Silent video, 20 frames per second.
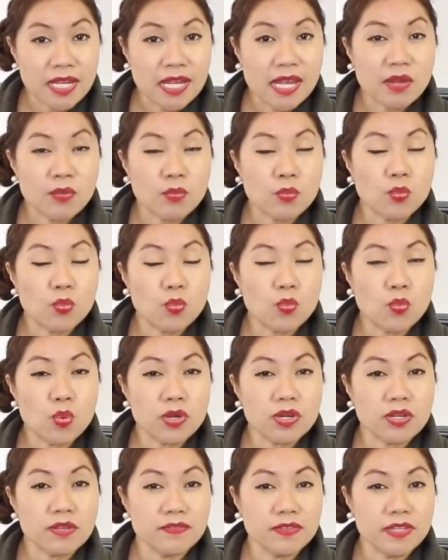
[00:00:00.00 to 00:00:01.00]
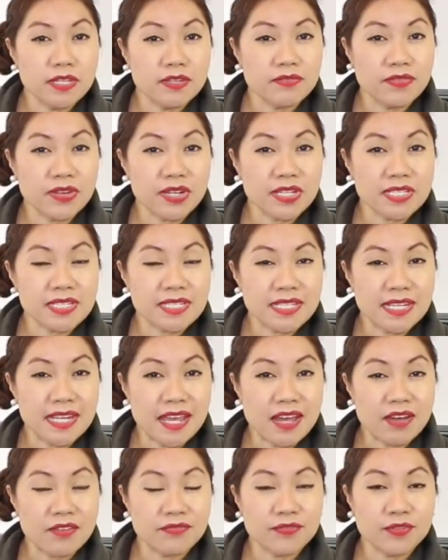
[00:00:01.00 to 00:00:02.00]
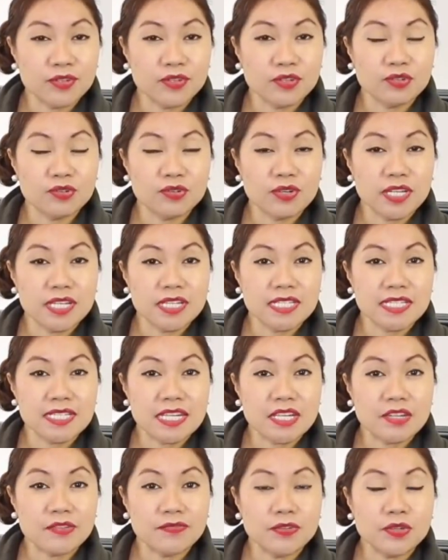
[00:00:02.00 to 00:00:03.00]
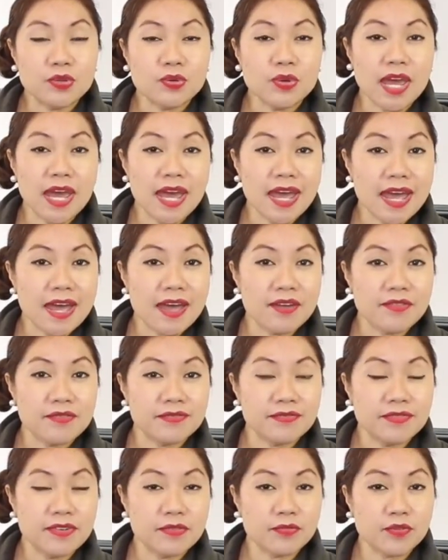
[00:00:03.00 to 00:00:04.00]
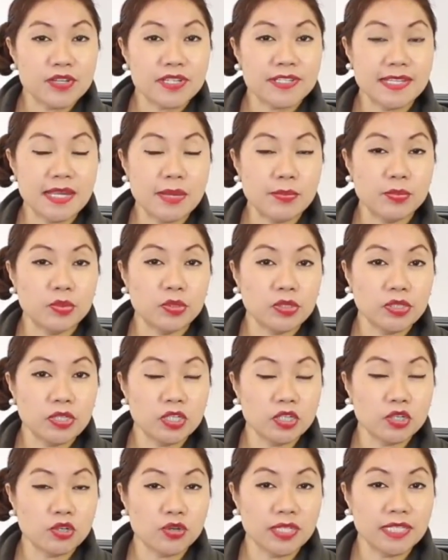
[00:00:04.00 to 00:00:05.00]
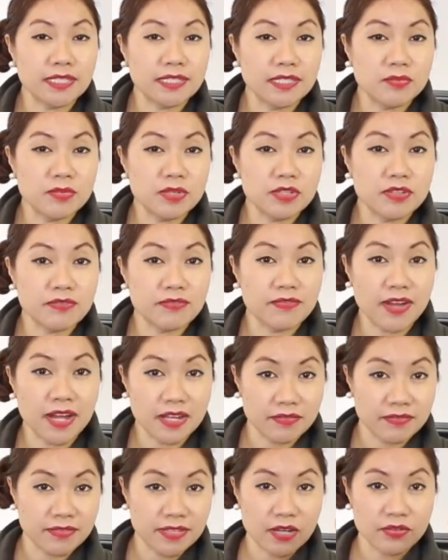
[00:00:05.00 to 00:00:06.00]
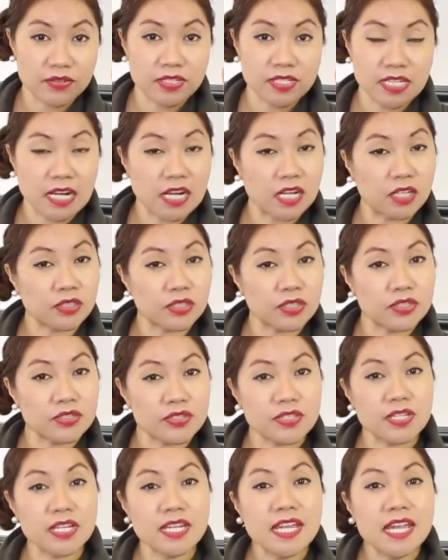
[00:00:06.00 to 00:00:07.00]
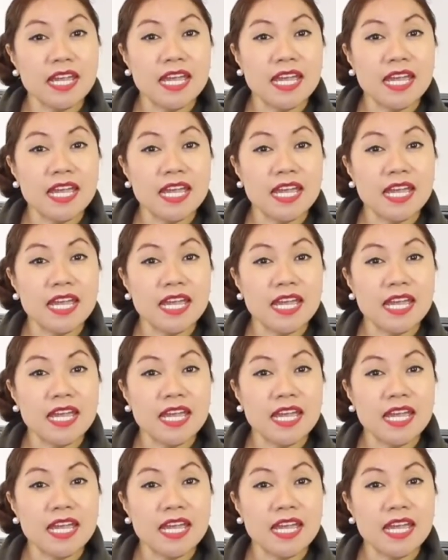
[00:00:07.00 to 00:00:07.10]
And one of the advices I have for you is if you have, for example, a credit limit of $5,000